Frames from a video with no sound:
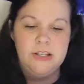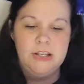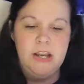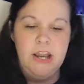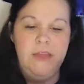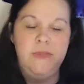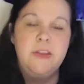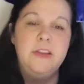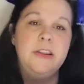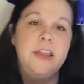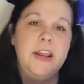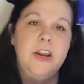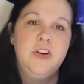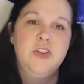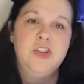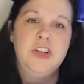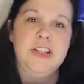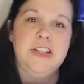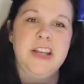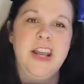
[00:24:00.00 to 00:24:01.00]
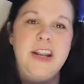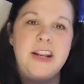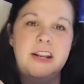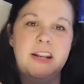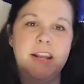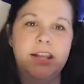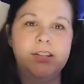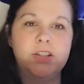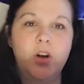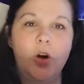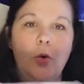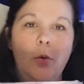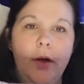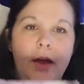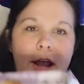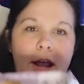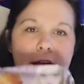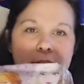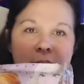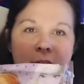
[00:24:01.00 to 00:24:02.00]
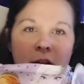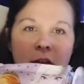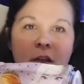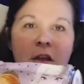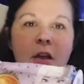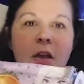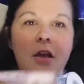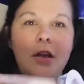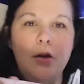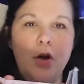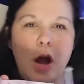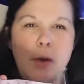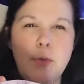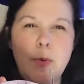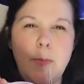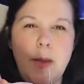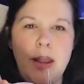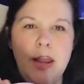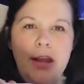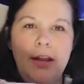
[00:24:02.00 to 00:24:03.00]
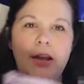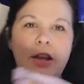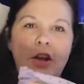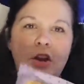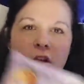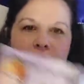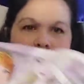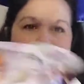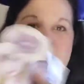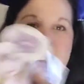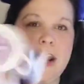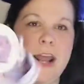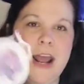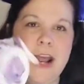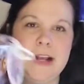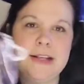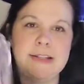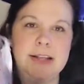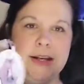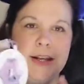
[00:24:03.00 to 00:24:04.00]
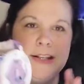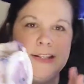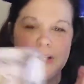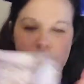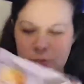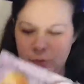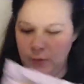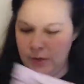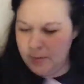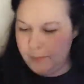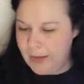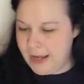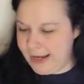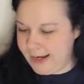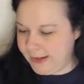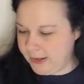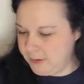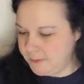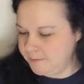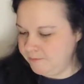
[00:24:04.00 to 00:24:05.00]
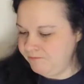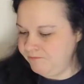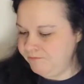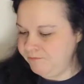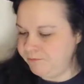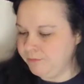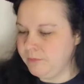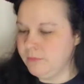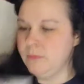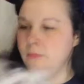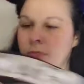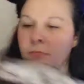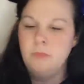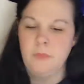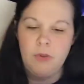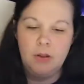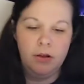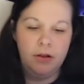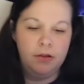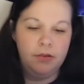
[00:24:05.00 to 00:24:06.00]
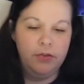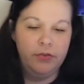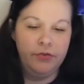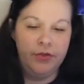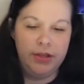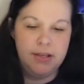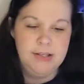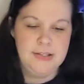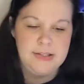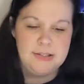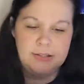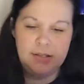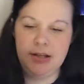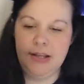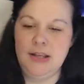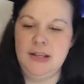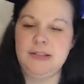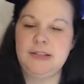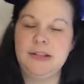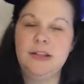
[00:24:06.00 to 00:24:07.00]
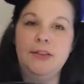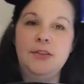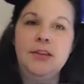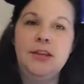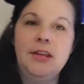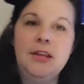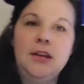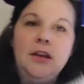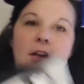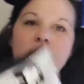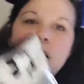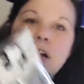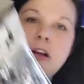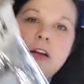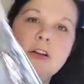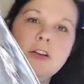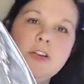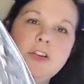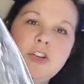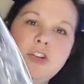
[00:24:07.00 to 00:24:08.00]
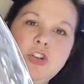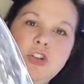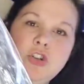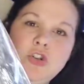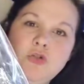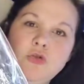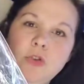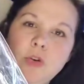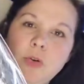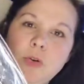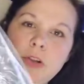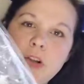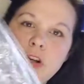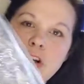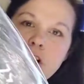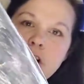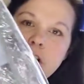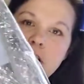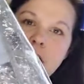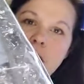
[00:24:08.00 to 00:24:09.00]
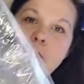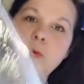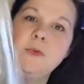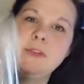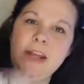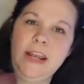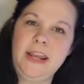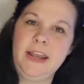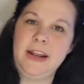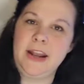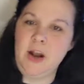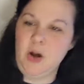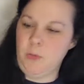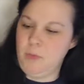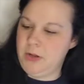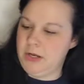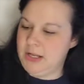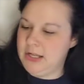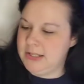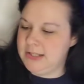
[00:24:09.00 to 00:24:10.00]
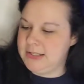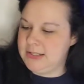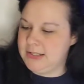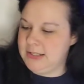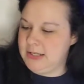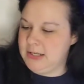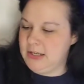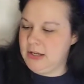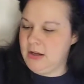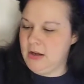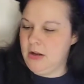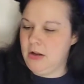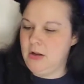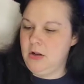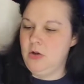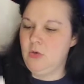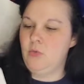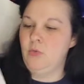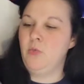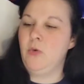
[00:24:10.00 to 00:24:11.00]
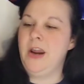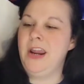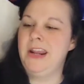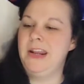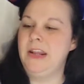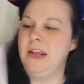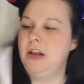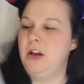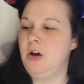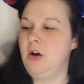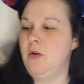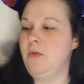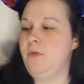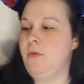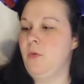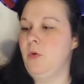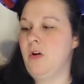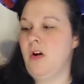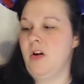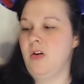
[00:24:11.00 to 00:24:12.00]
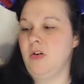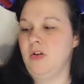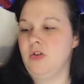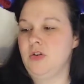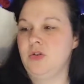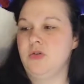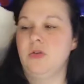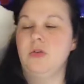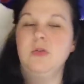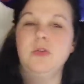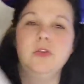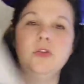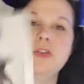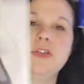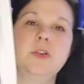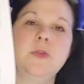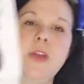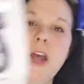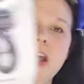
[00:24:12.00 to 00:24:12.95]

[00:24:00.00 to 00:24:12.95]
it and then later she's done and it gets all wet, I can cram it back in here and it kind of acts like its own wet bag. This is the stroller. I won't take it out, but it's the rain gear for our stroller. So